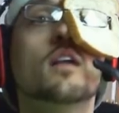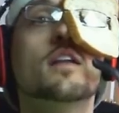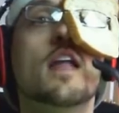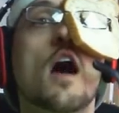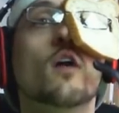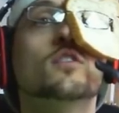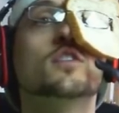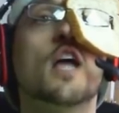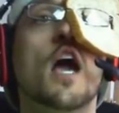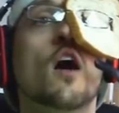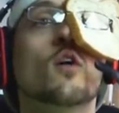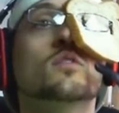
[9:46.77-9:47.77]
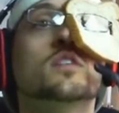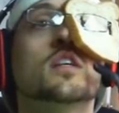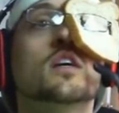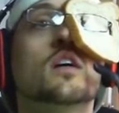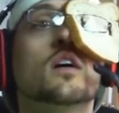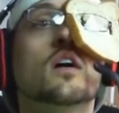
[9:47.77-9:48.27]
No,
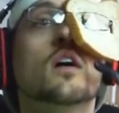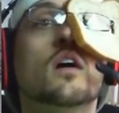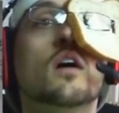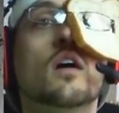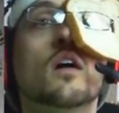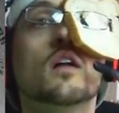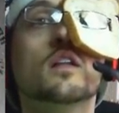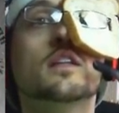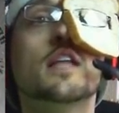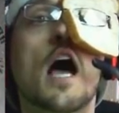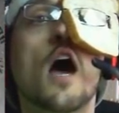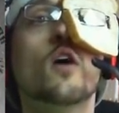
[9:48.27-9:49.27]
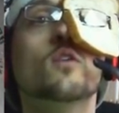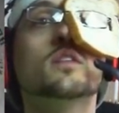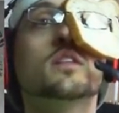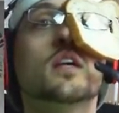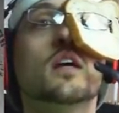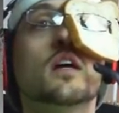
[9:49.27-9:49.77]
don't.
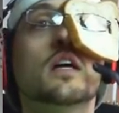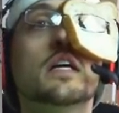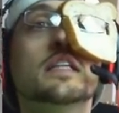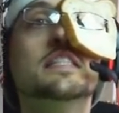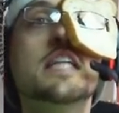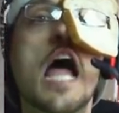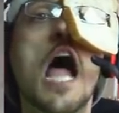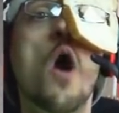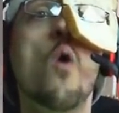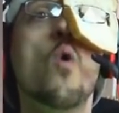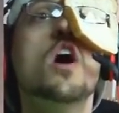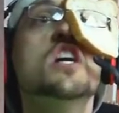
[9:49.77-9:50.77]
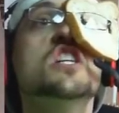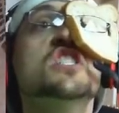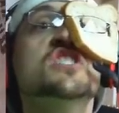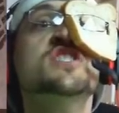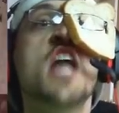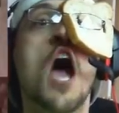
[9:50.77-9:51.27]
Don't. No!
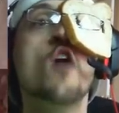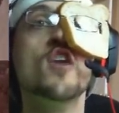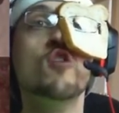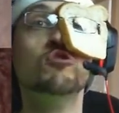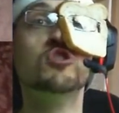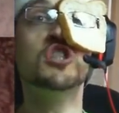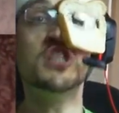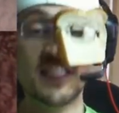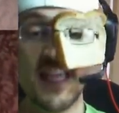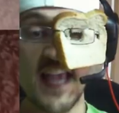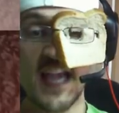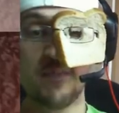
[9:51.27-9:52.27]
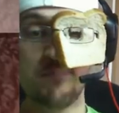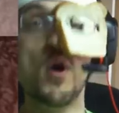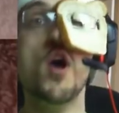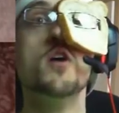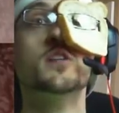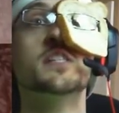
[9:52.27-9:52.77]
No, you sick
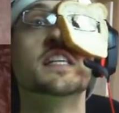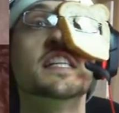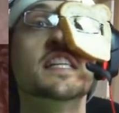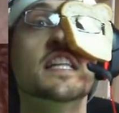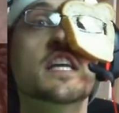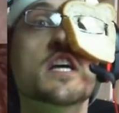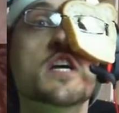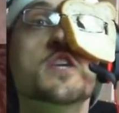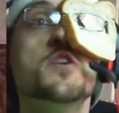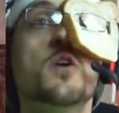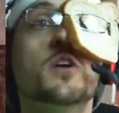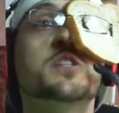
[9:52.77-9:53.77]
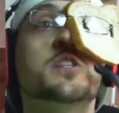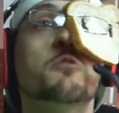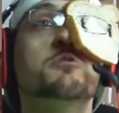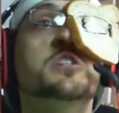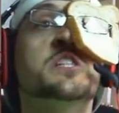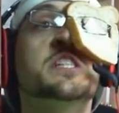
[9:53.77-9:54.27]
person! You're
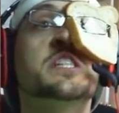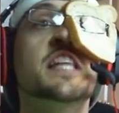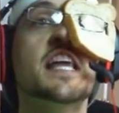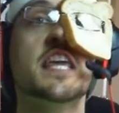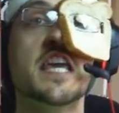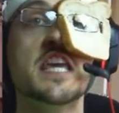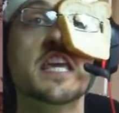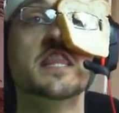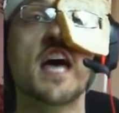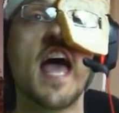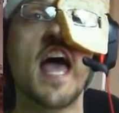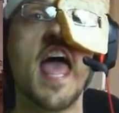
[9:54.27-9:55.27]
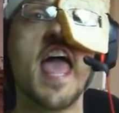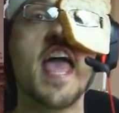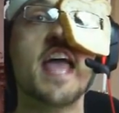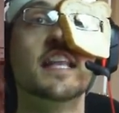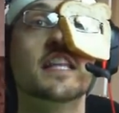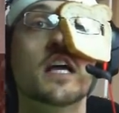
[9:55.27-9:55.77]
so sick in the
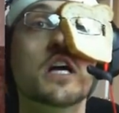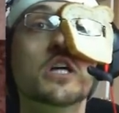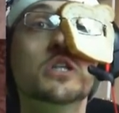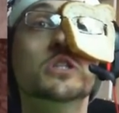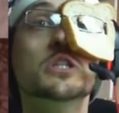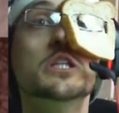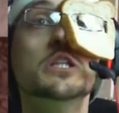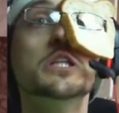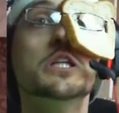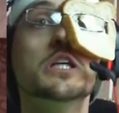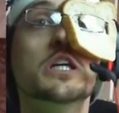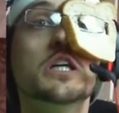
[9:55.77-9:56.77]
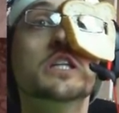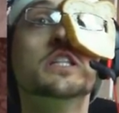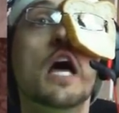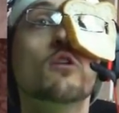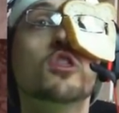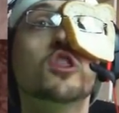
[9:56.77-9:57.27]
head! Ugh.
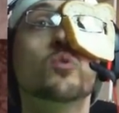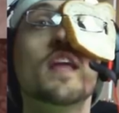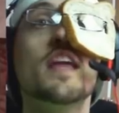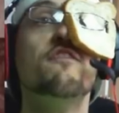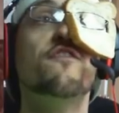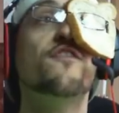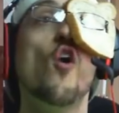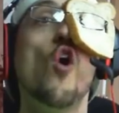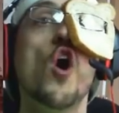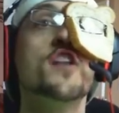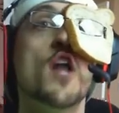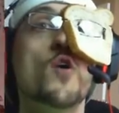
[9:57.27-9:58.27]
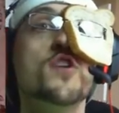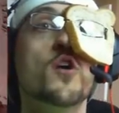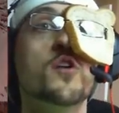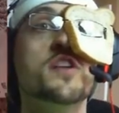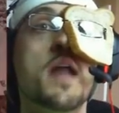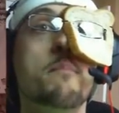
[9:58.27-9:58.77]
No, three and four know
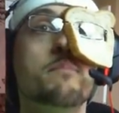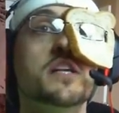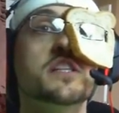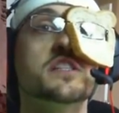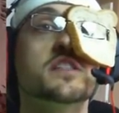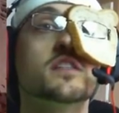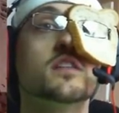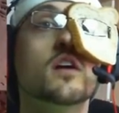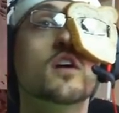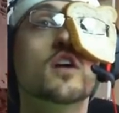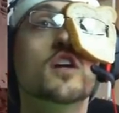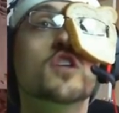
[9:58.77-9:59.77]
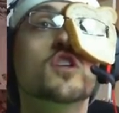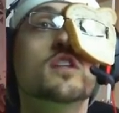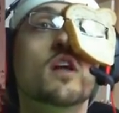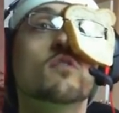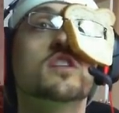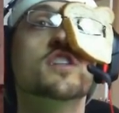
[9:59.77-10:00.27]
your numbers! You
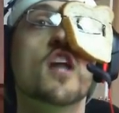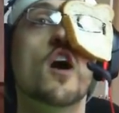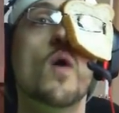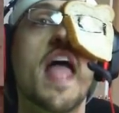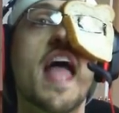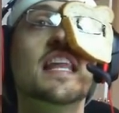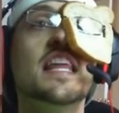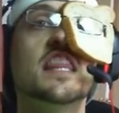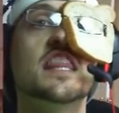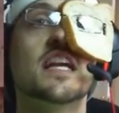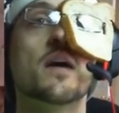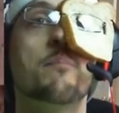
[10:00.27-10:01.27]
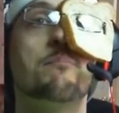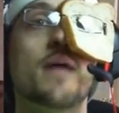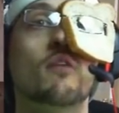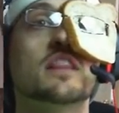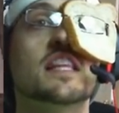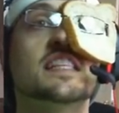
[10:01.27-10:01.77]
don't know anything
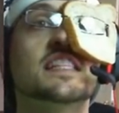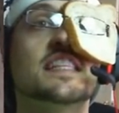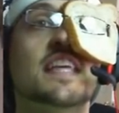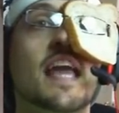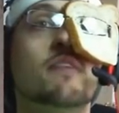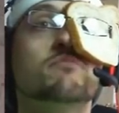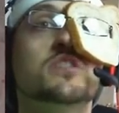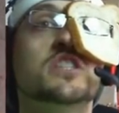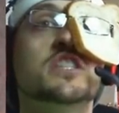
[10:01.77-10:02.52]
about this game,